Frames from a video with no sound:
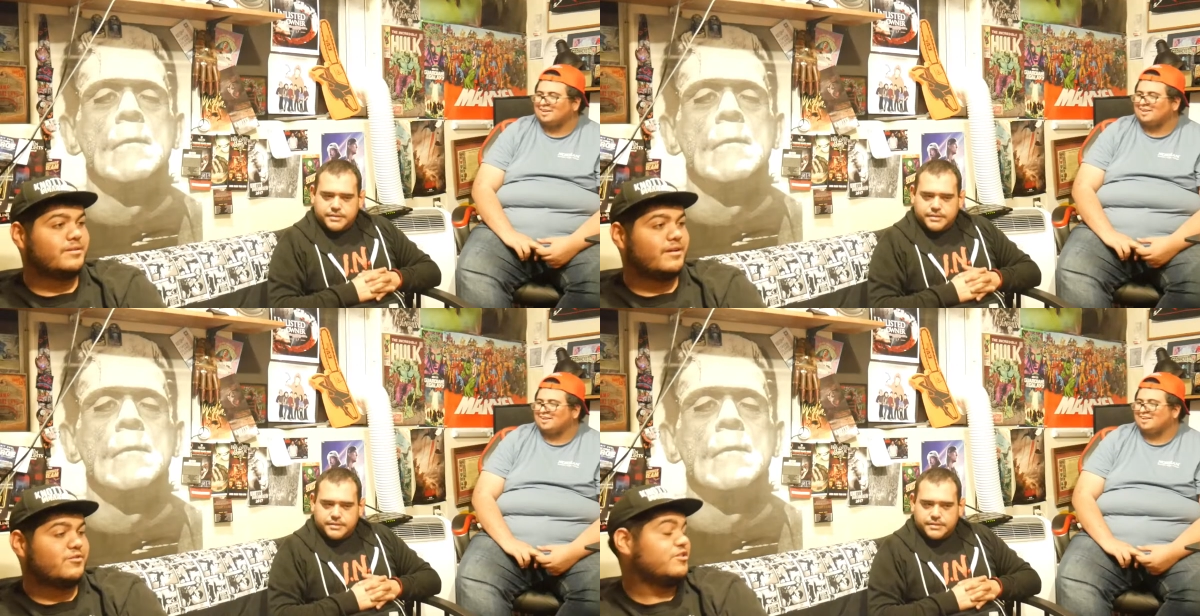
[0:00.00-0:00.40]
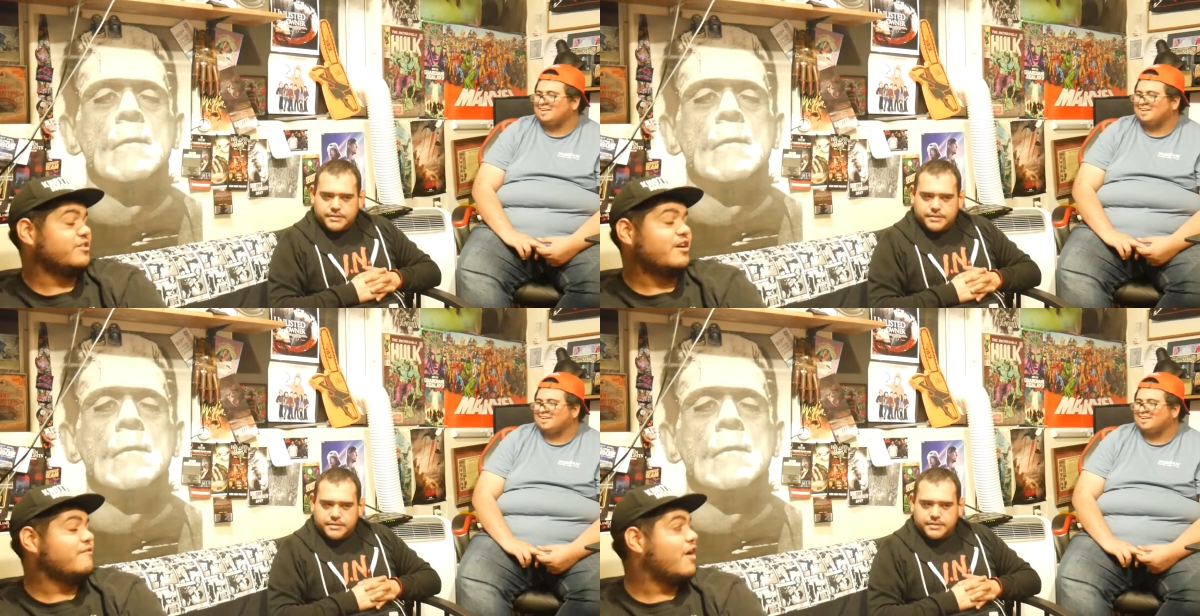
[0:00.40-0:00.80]
Speaker 1: I've just
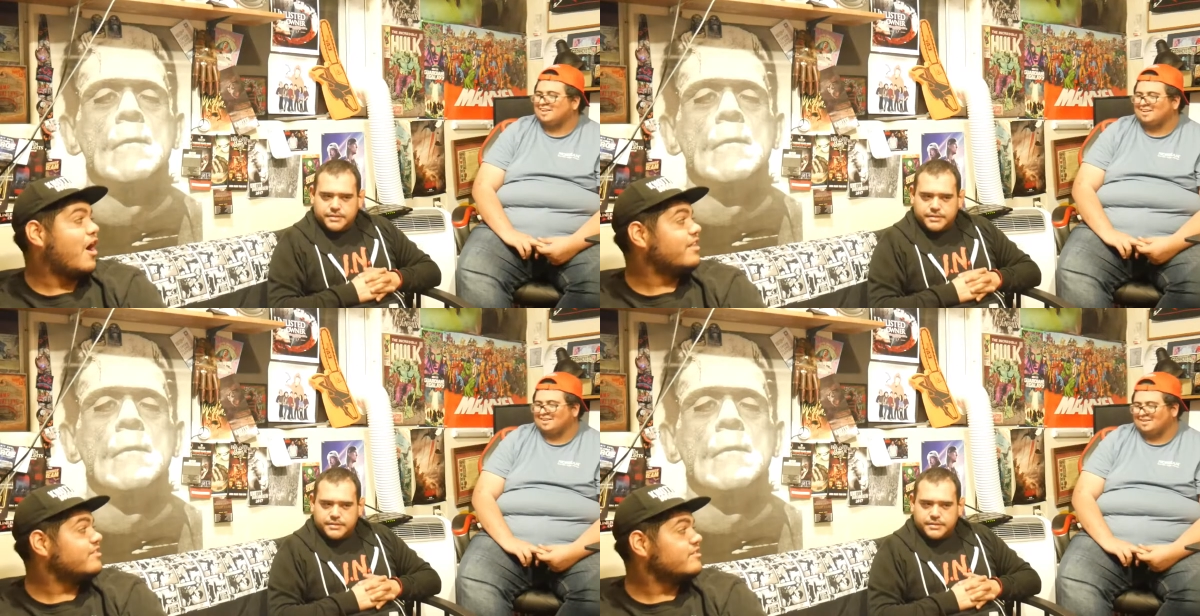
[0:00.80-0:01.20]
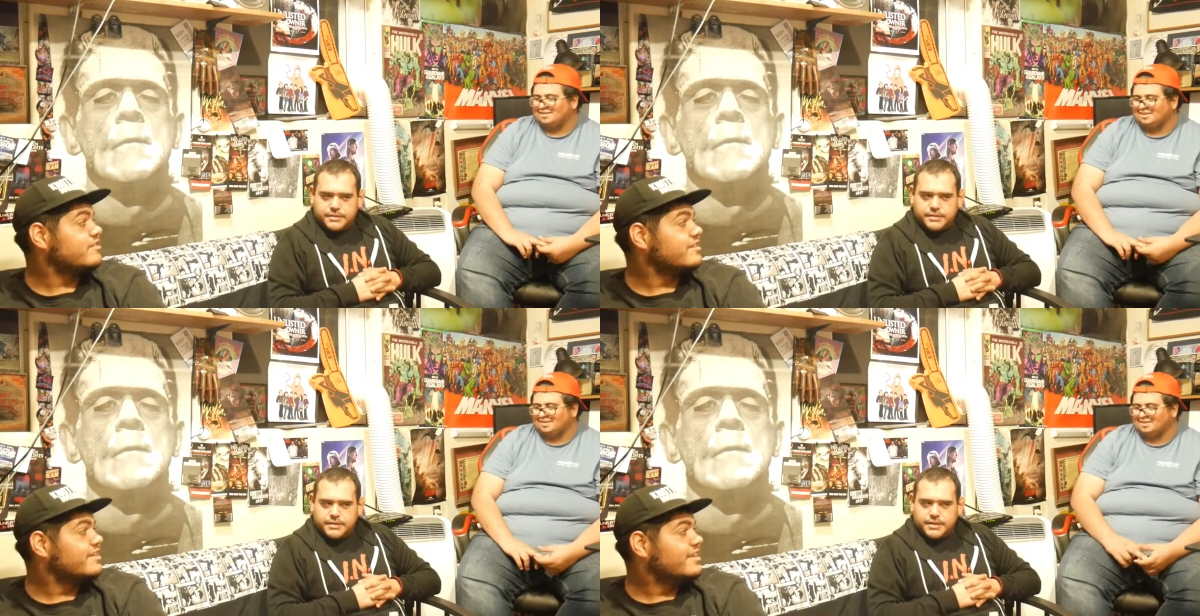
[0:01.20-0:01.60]
loved haunts.
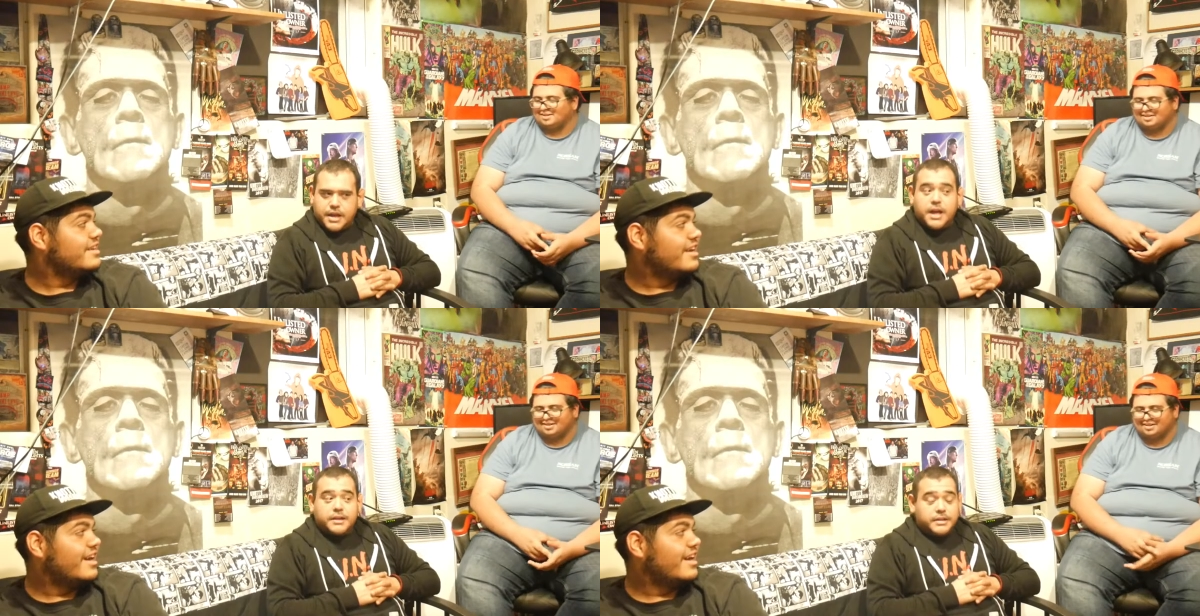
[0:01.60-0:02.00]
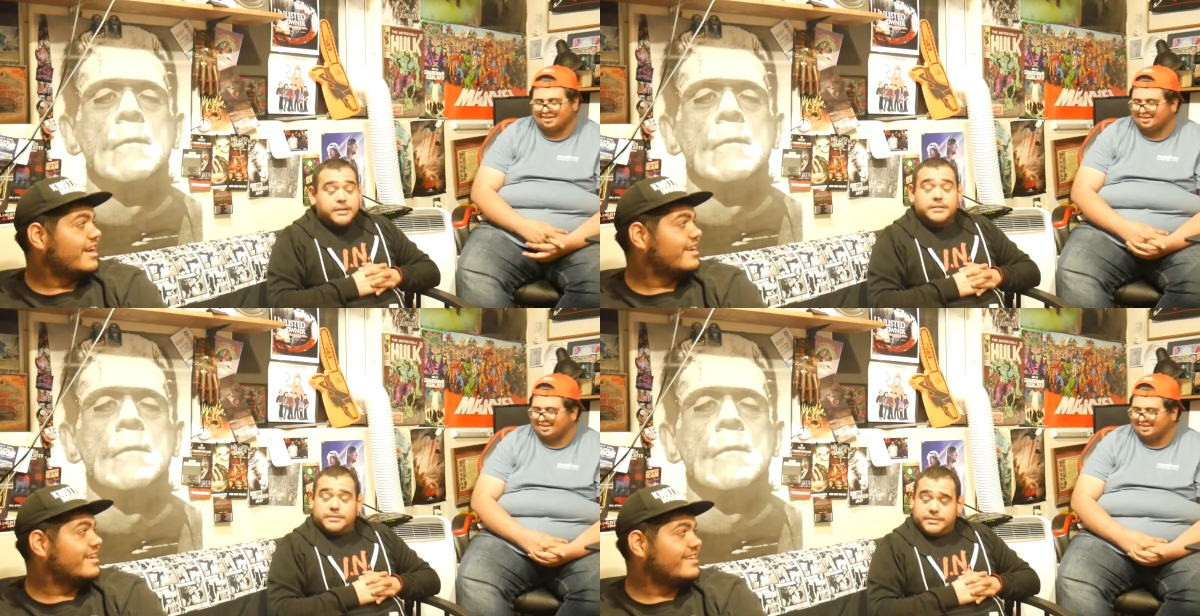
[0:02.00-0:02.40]

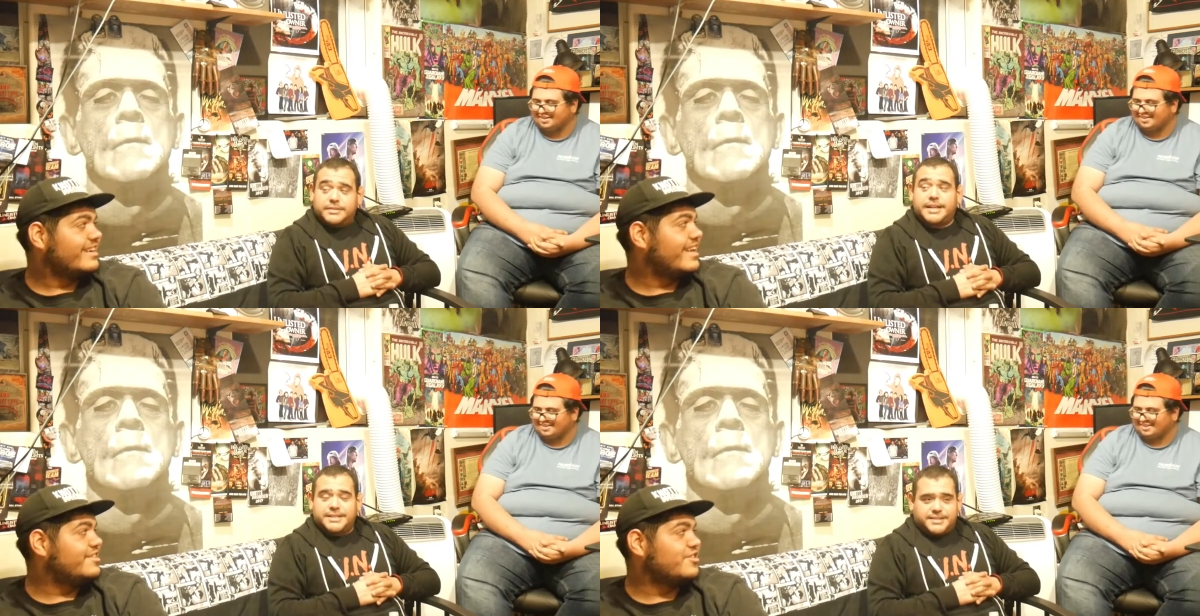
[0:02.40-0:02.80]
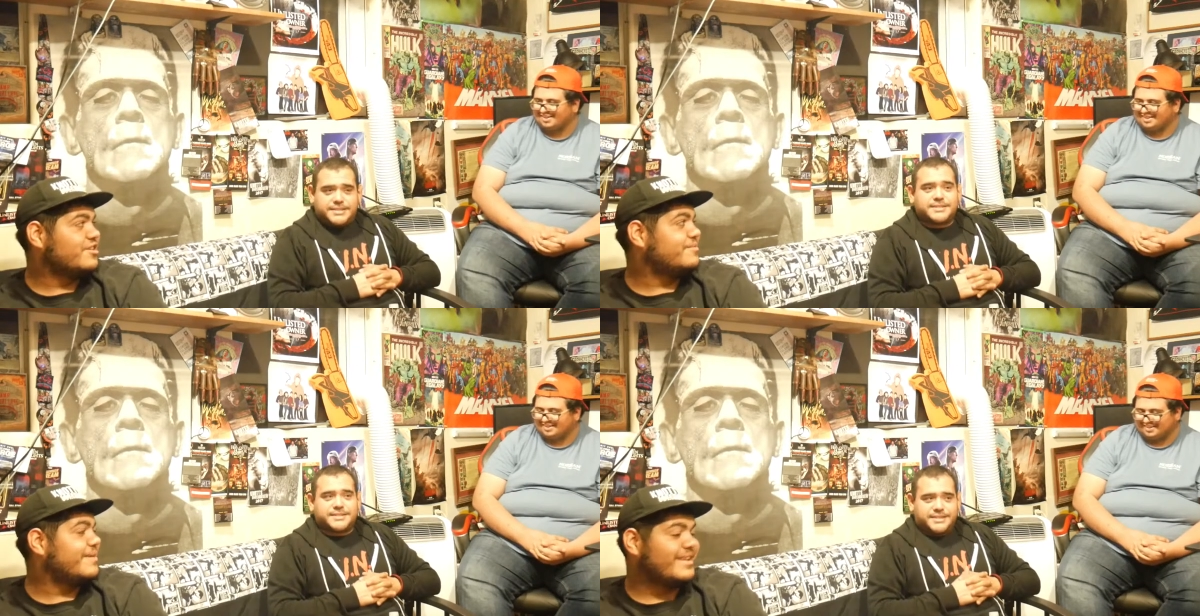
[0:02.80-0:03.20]
It's, it's
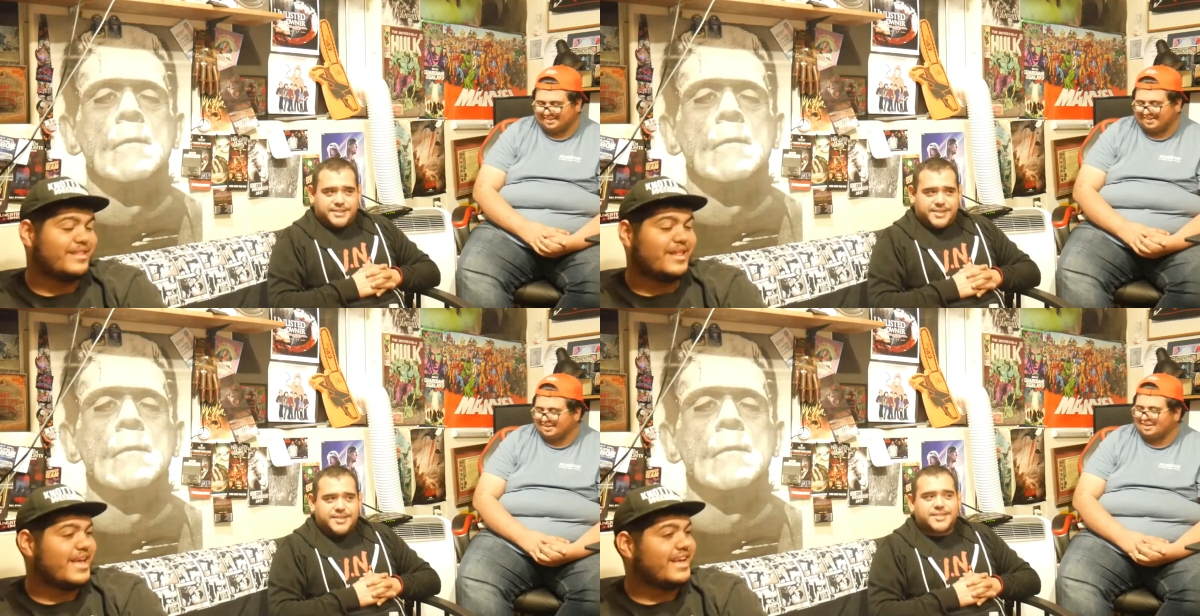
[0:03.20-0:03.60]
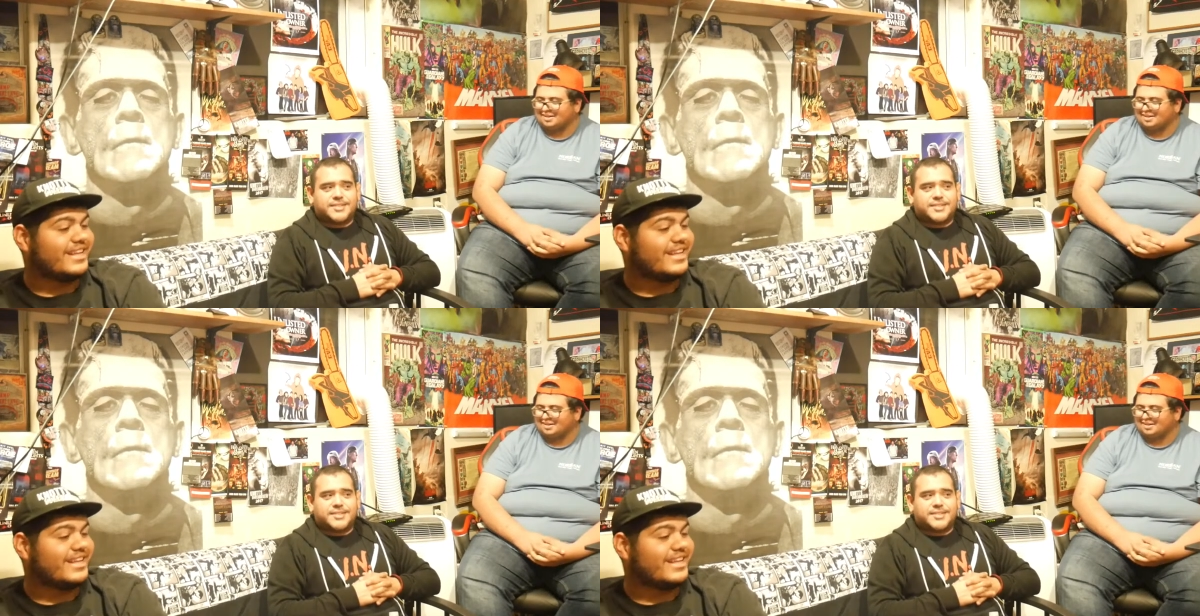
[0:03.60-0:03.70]
just been a thing.